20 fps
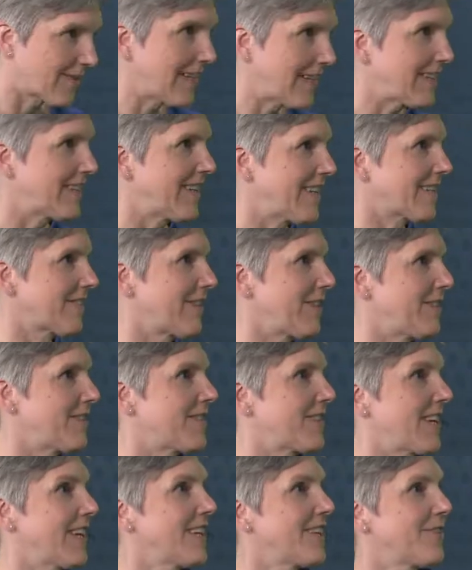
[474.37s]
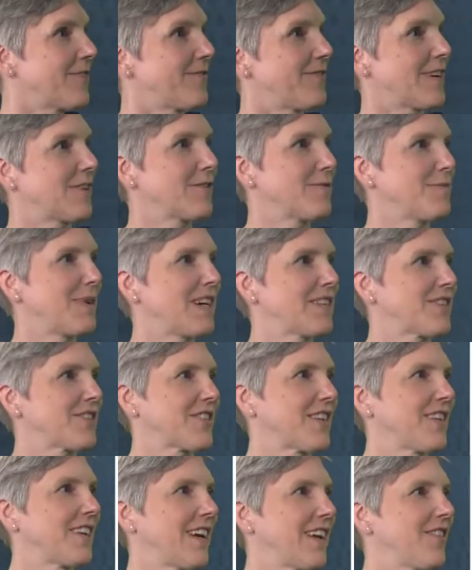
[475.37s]
Great, Thierry. Thank you very
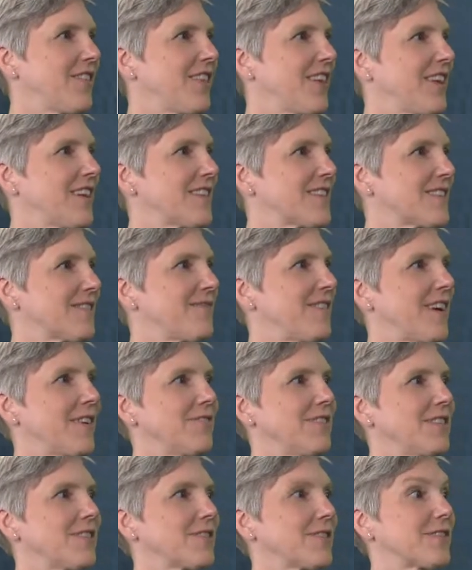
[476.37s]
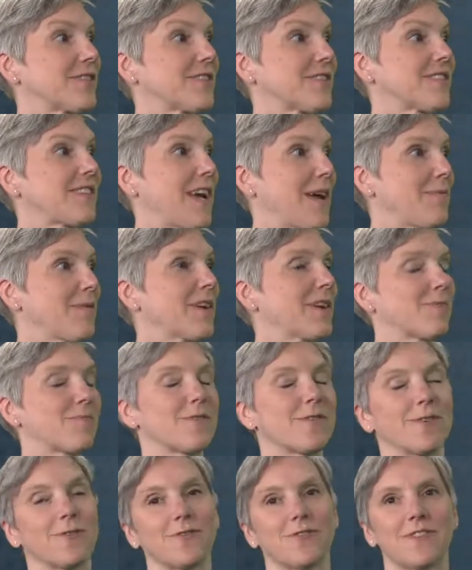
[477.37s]
much. And I think it's a very systemic
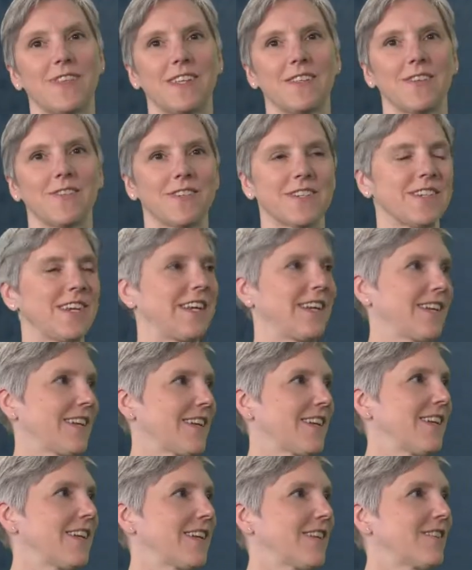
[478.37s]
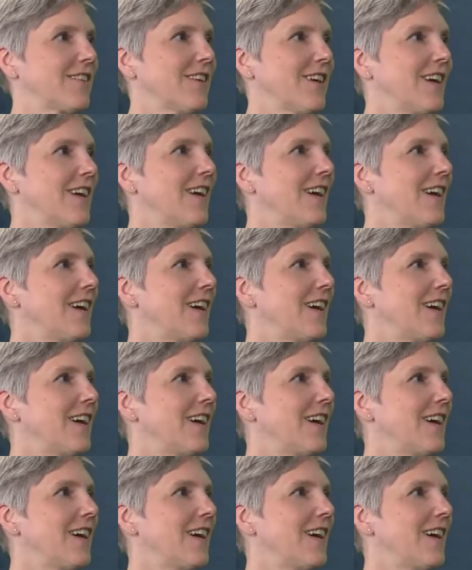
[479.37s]
approach that you're taking here.